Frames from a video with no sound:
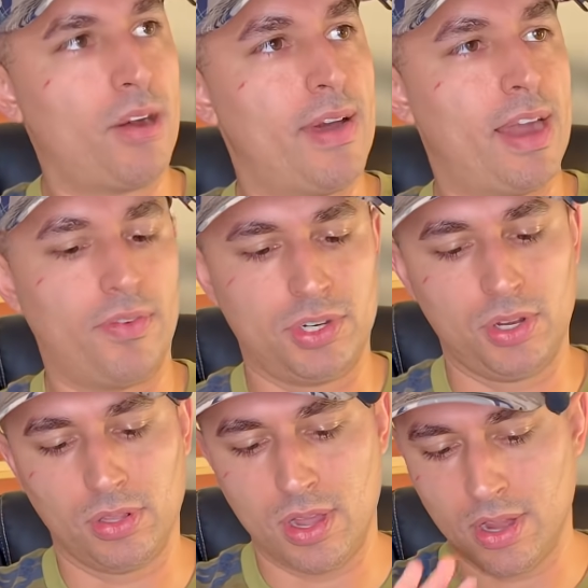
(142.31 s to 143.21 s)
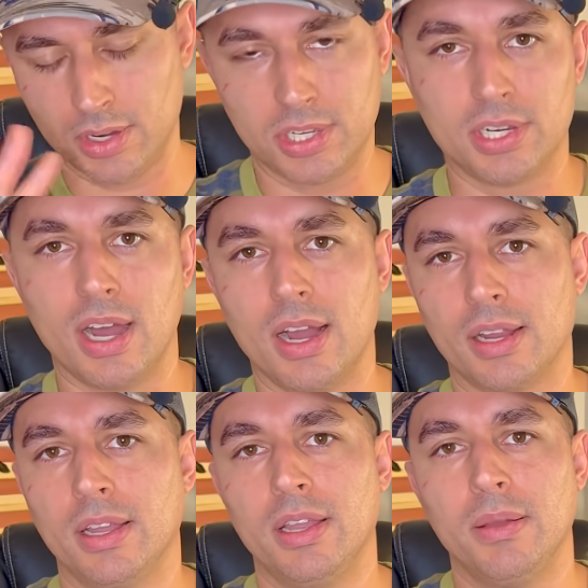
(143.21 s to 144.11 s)
I've had it for too long,
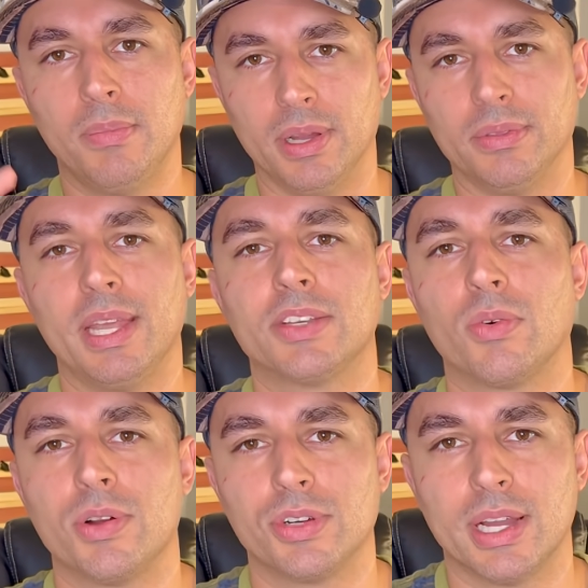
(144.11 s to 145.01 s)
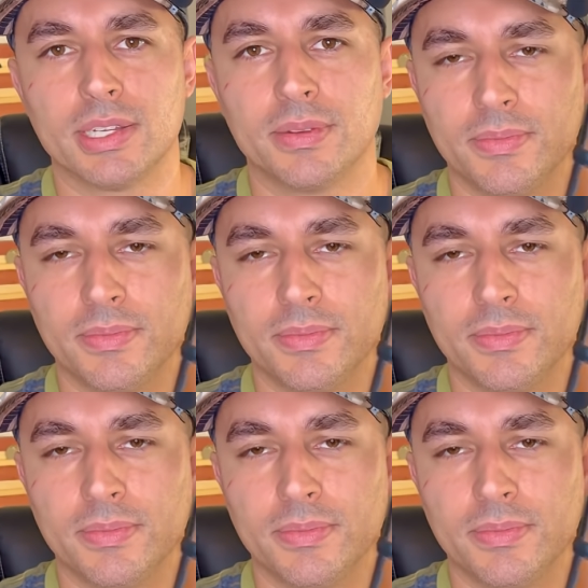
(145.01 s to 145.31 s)
stock. But thanks for watching, guys.